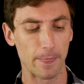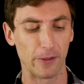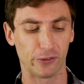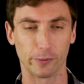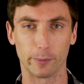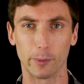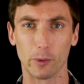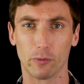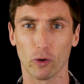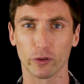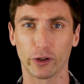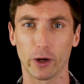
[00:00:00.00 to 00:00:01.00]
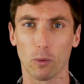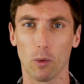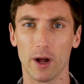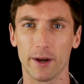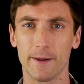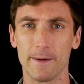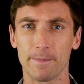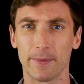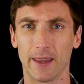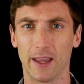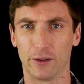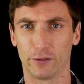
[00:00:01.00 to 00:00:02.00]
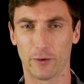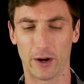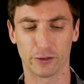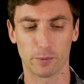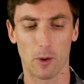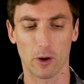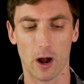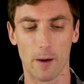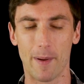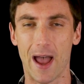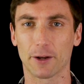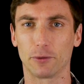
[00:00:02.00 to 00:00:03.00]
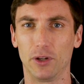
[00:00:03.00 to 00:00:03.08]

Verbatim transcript: This is Blue Force Gear 1. It's very small, compact.